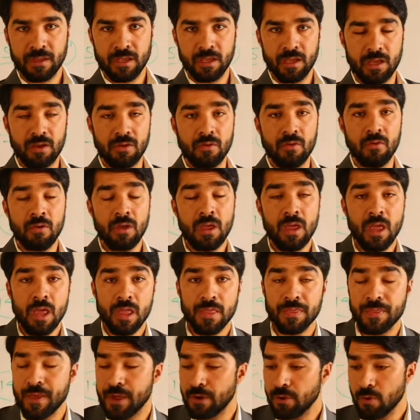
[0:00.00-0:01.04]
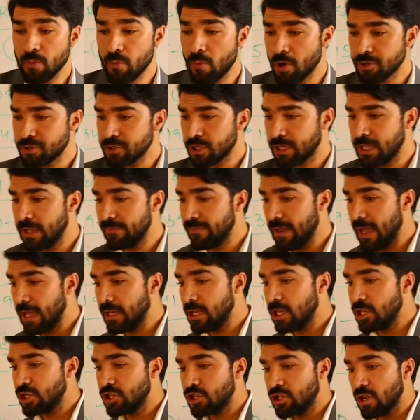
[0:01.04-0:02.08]
They don't want to give
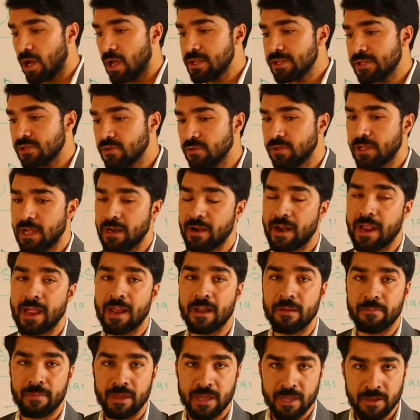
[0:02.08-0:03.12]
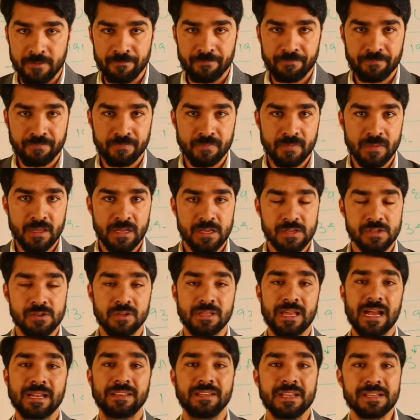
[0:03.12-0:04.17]
any chance to their enemy, so
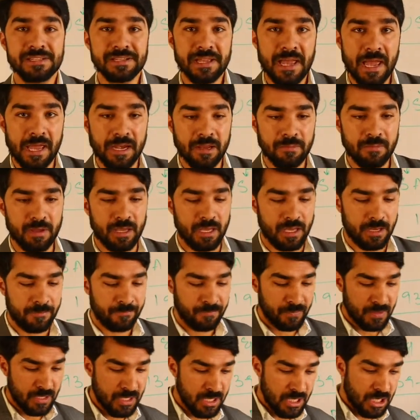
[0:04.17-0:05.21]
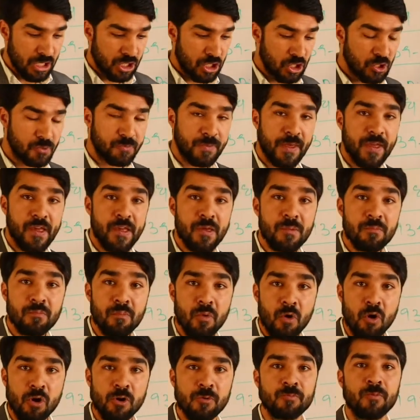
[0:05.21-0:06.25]
that this enemy could be
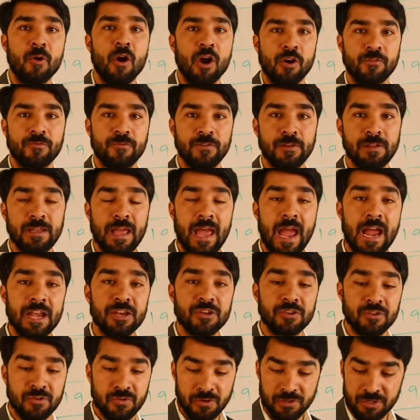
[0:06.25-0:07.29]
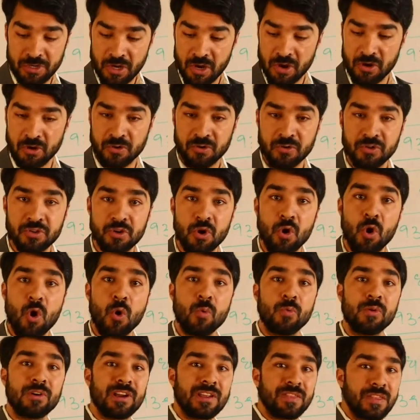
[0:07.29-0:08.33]
more powerful and could
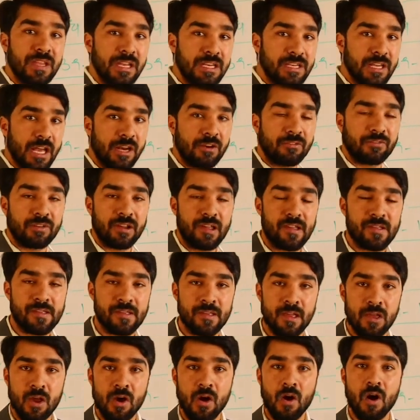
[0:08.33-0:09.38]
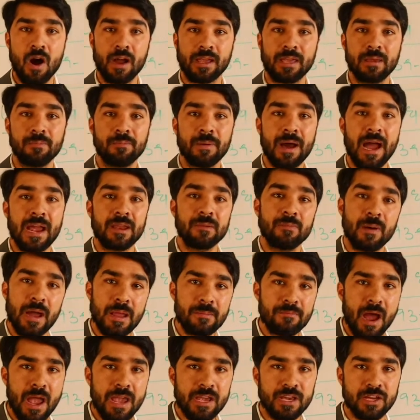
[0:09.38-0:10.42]
overrun the territories occupied
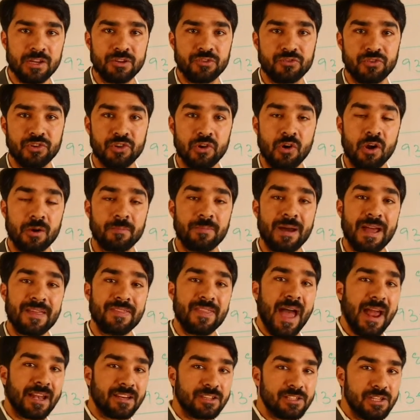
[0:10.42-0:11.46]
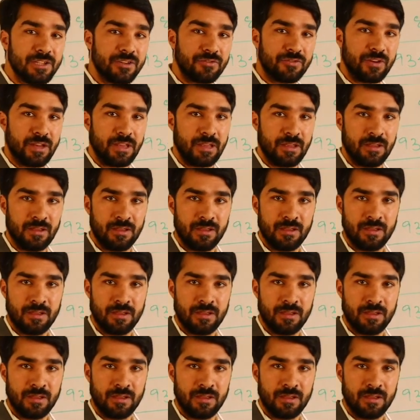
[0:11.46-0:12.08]
by my country or by that country.